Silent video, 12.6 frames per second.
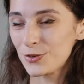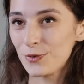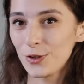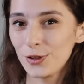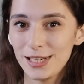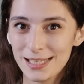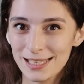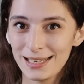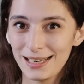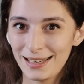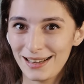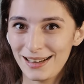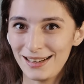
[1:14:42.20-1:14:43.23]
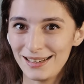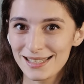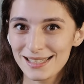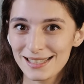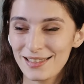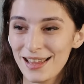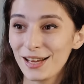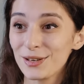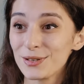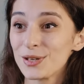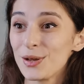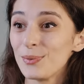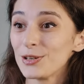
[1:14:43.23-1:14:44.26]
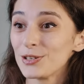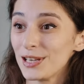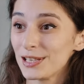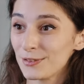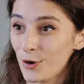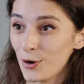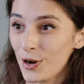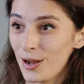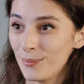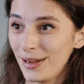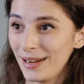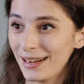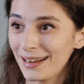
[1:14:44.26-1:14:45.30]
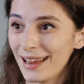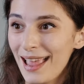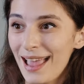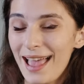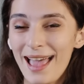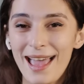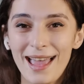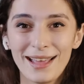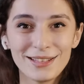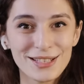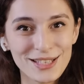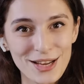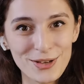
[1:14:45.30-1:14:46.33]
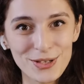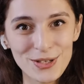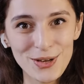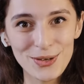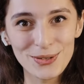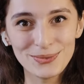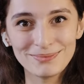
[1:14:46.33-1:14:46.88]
for listening to us. Thank you so much, Des, for coming, and see you soon.